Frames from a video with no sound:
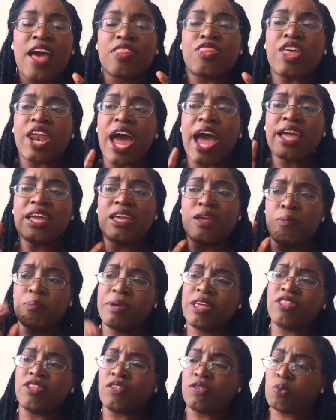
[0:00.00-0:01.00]
That I can
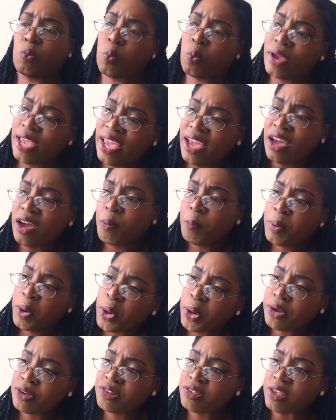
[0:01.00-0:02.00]
be this weak
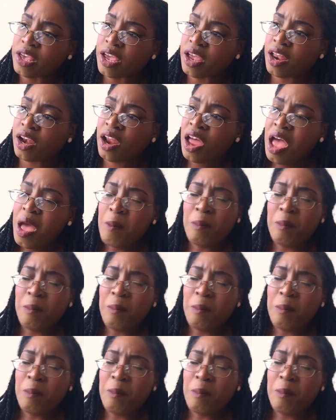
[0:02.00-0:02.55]
person,